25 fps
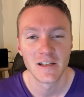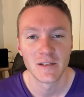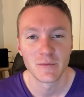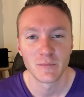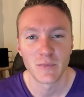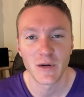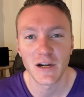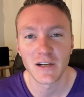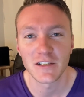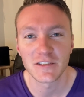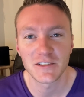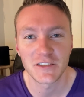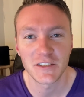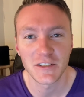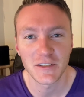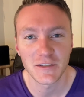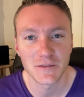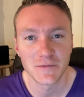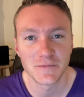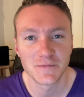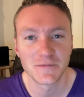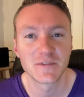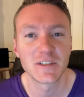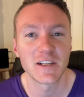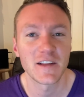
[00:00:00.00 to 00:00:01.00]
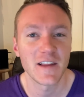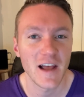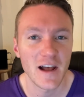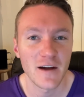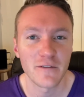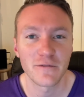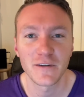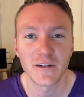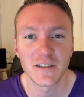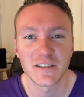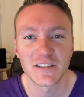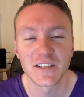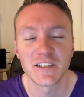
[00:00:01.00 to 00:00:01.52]
but also to the
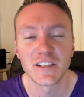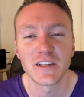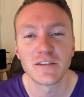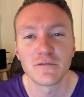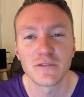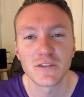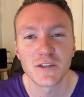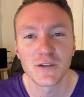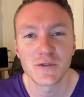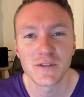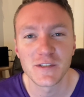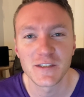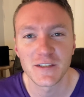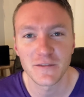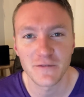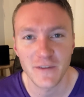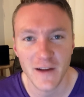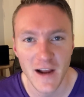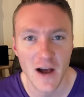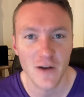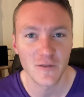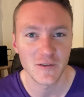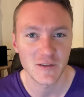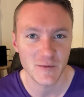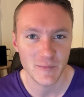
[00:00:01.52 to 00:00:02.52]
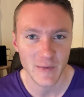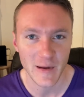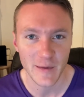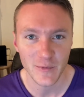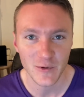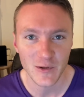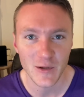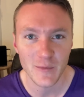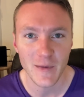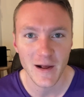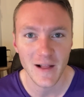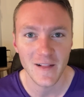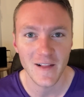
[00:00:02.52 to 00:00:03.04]
efforts and influence of countless
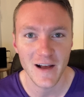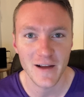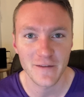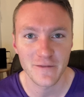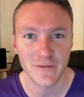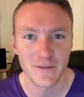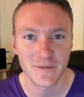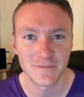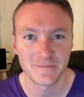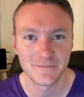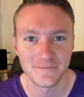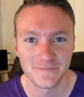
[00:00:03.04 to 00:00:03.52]
people in my life.